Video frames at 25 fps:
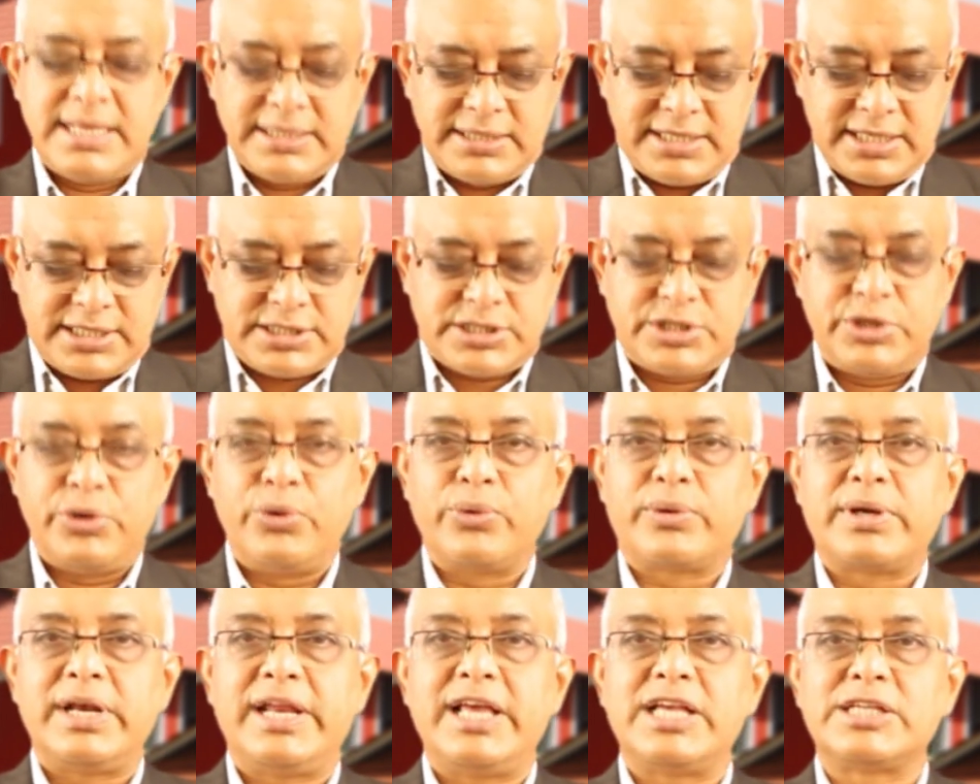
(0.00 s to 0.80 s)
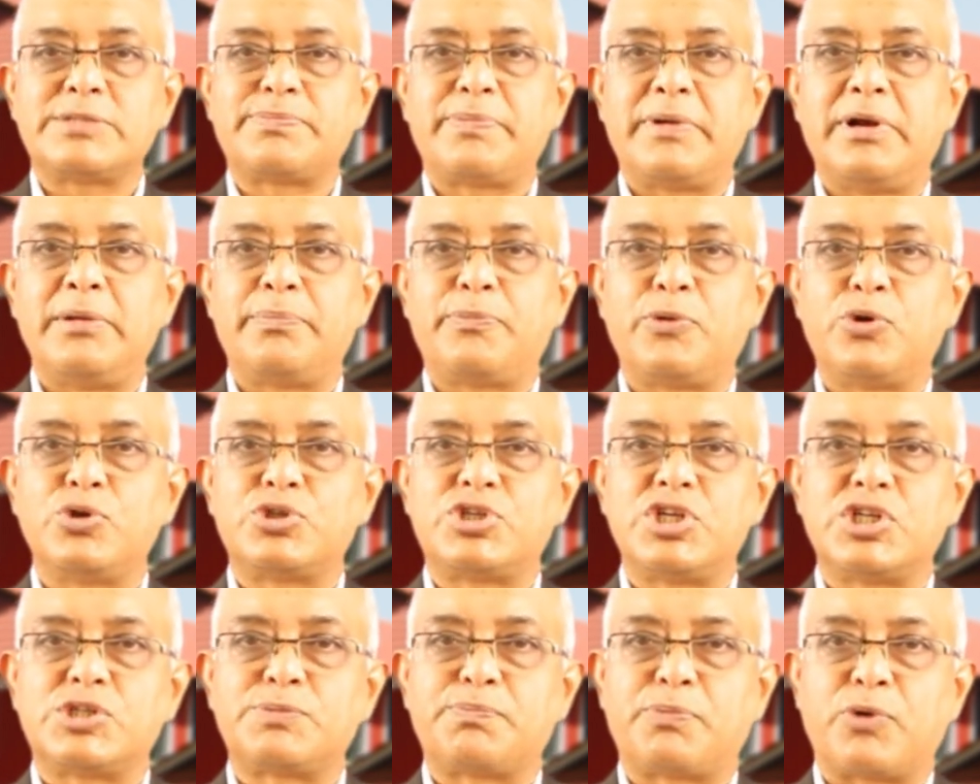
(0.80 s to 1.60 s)
This nucleus
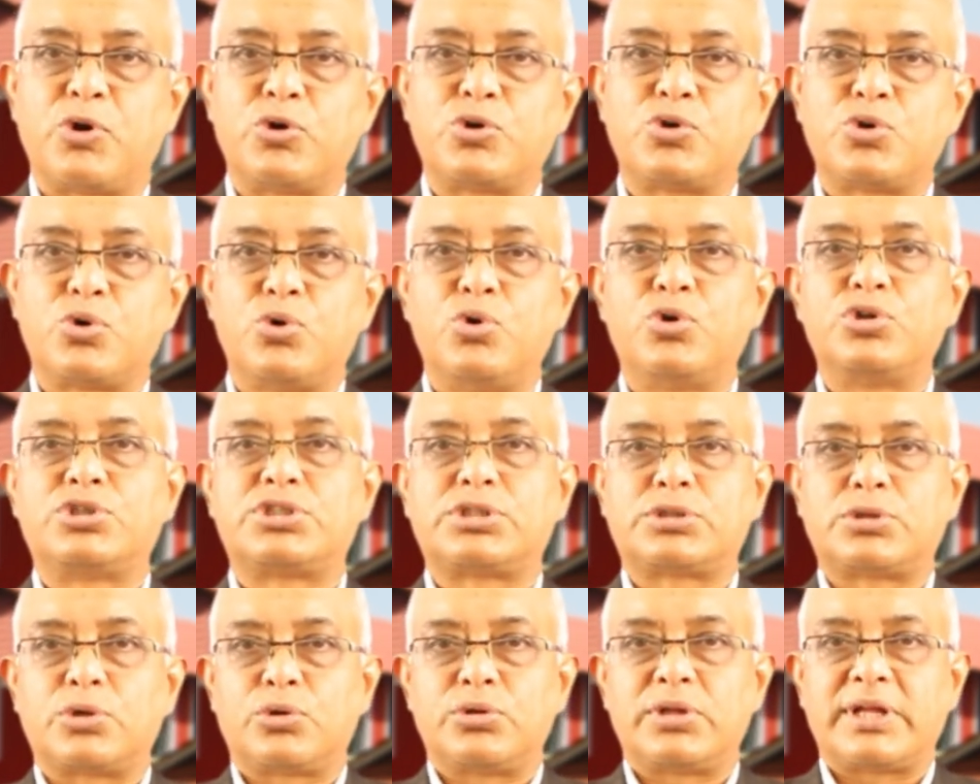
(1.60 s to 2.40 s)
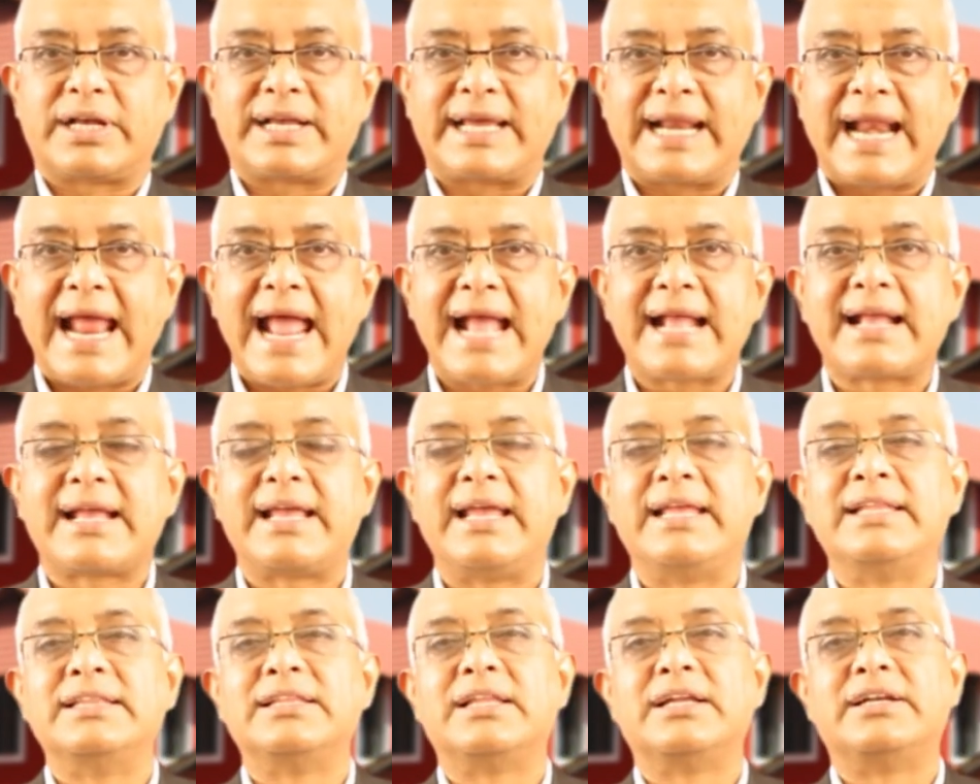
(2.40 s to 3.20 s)
pulposus protrudes through the
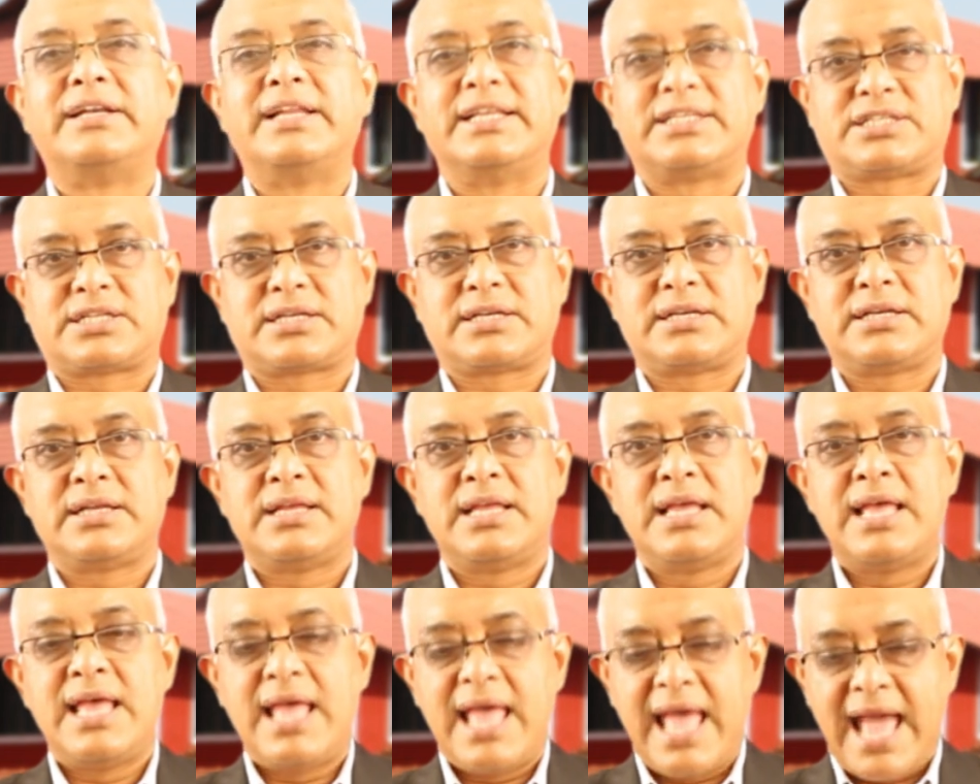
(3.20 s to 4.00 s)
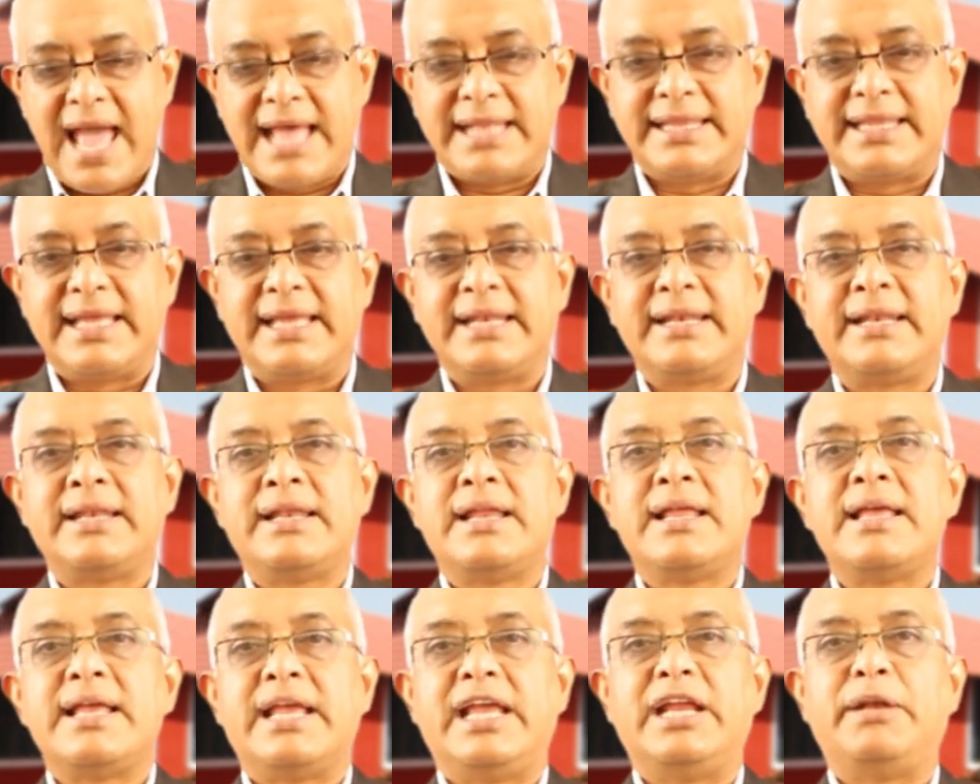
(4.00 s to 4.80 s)
crack in the disc and
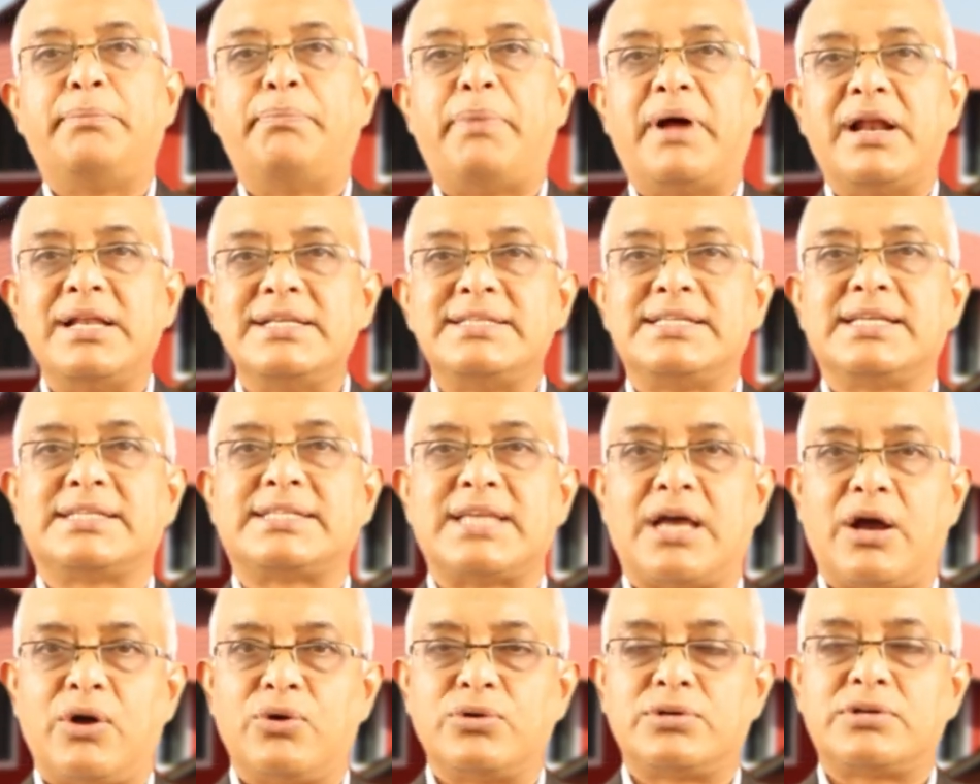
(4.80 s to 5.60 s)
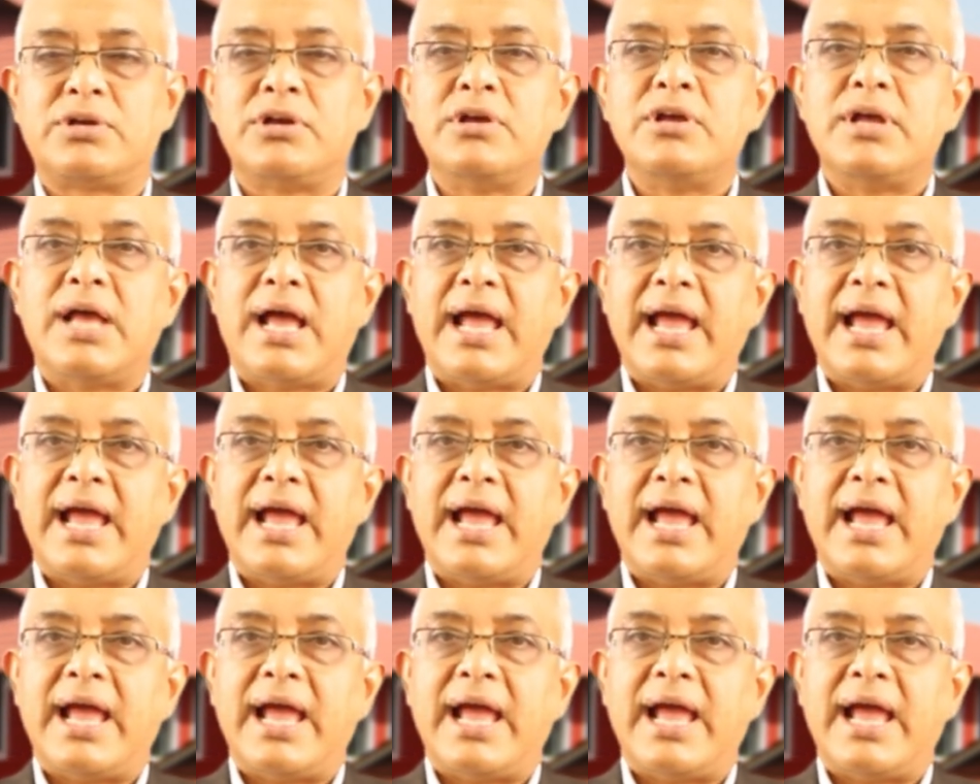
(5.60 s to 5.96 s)
then it bulges out,